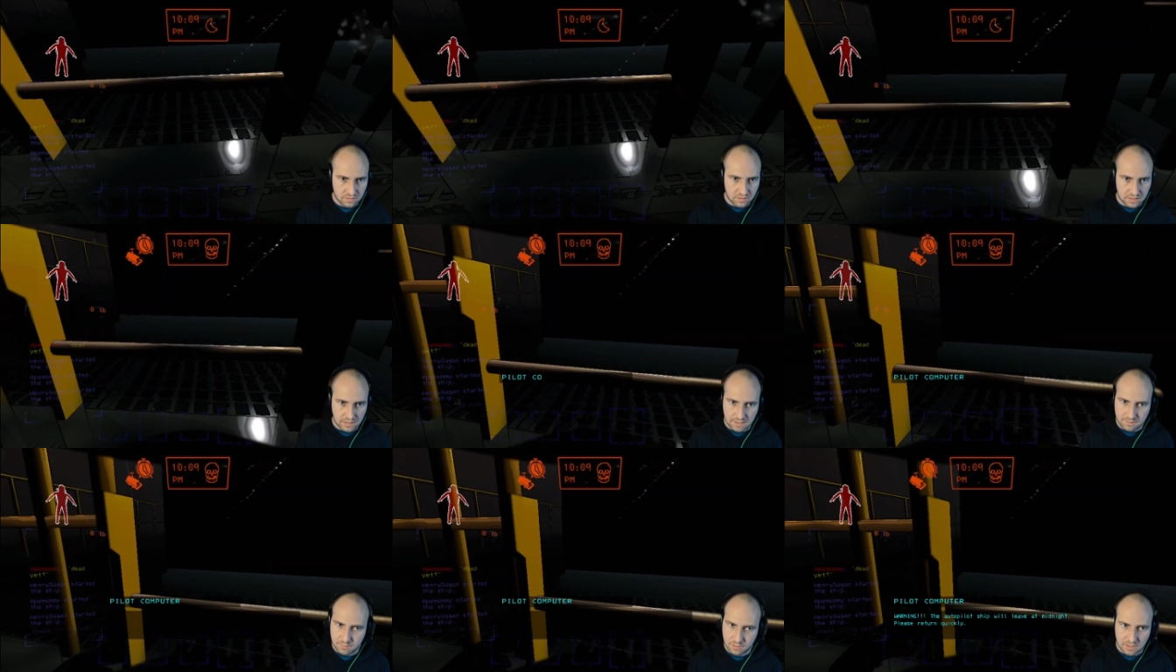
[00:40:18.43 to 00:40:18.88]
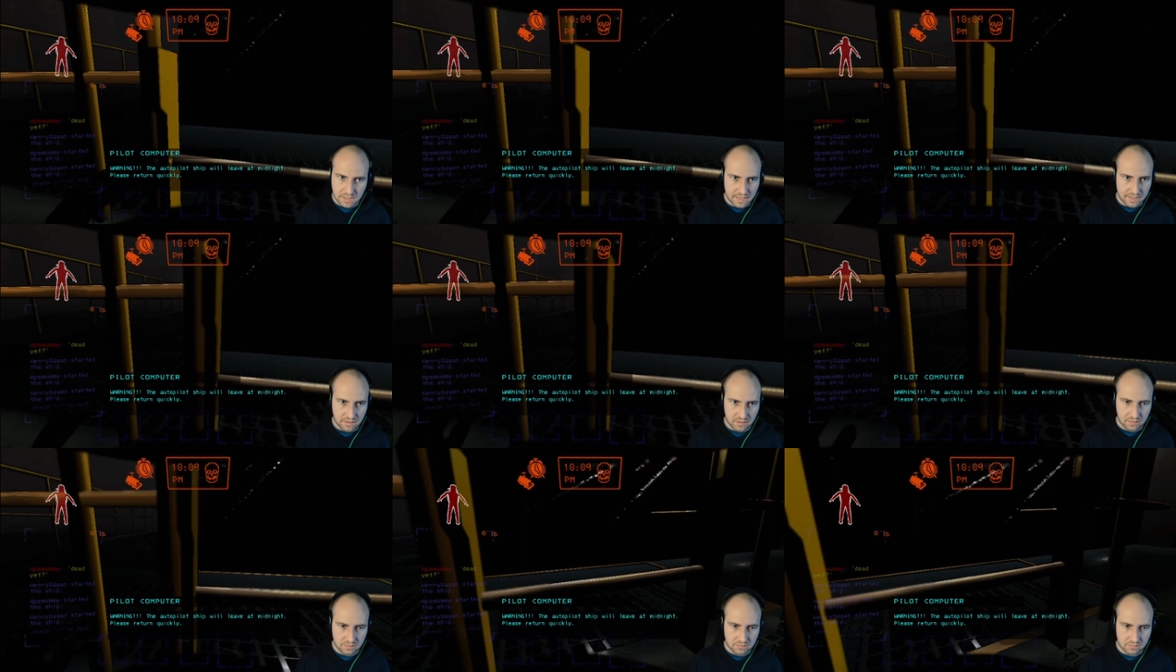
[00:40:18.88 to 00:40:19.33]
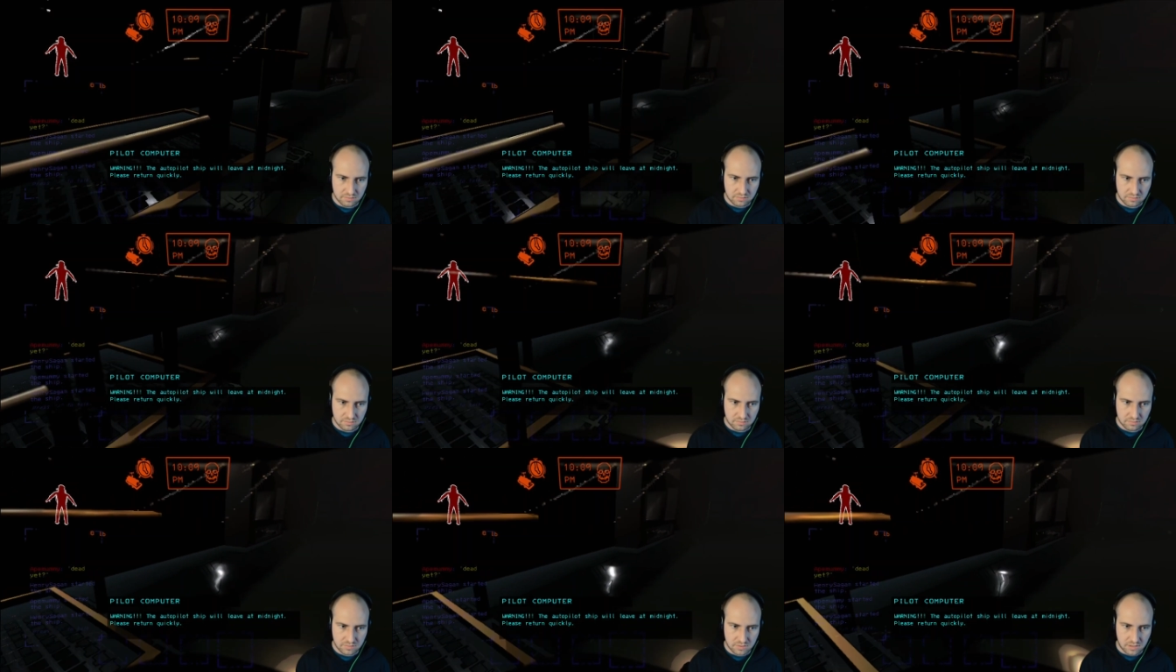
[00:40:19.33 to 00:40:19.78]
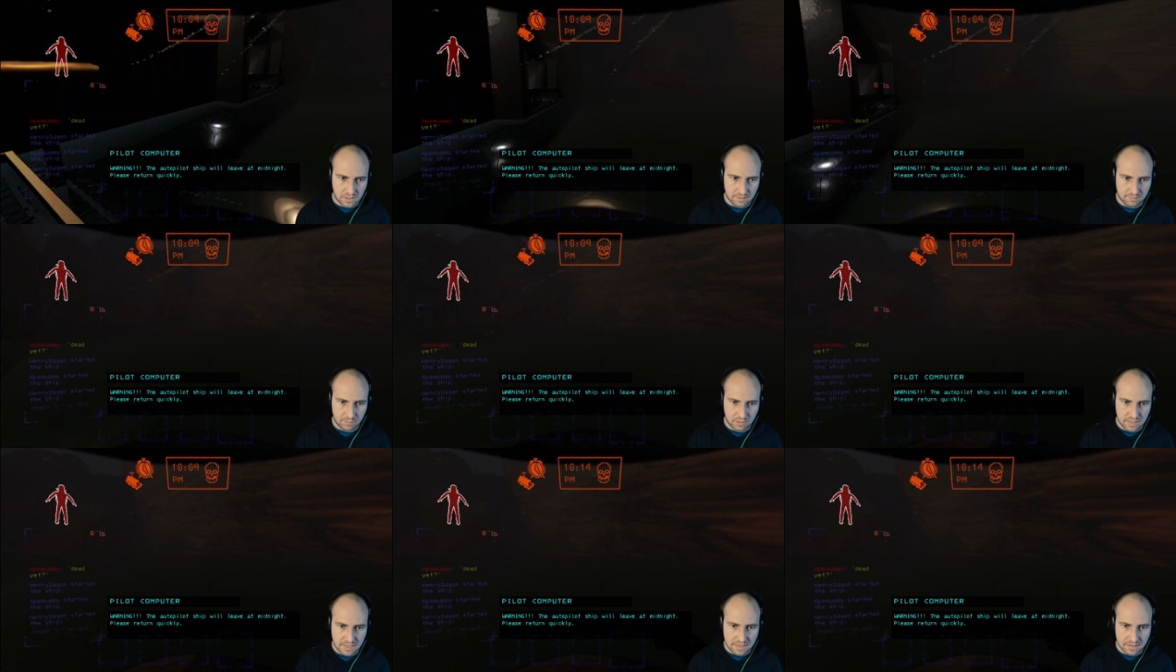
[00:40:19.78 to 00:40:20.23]
Climb the ladder. Climb
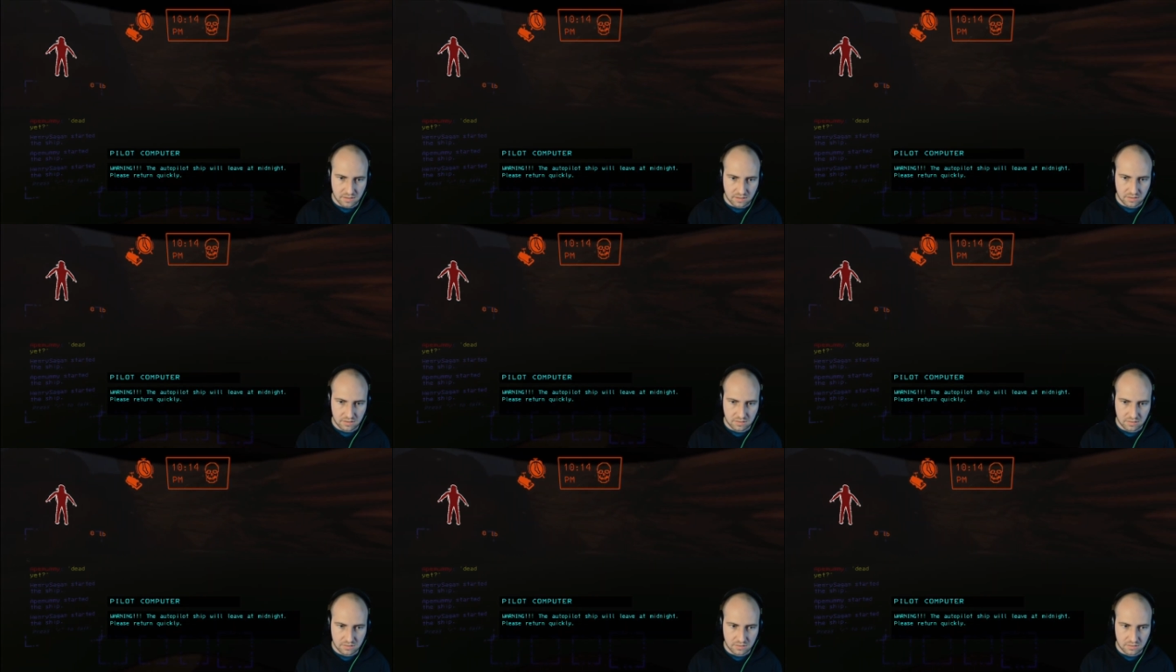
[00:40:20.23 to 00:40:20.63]
the ladder.